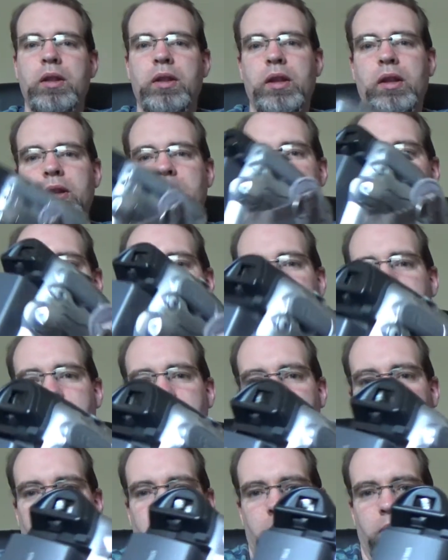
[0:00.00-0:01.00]
than the
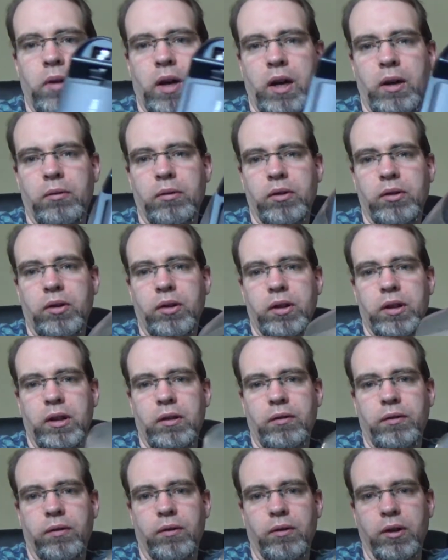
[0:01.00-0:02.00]
battery I was
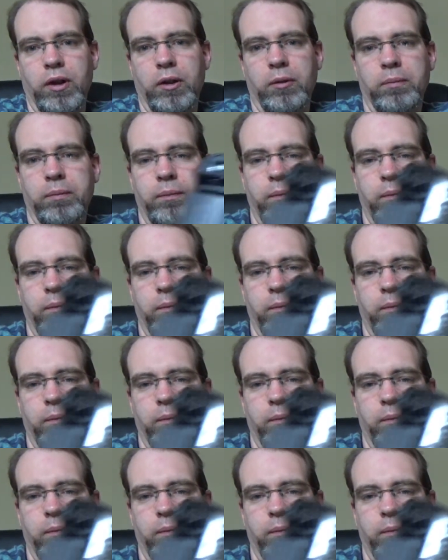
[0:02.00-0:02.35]
looking for.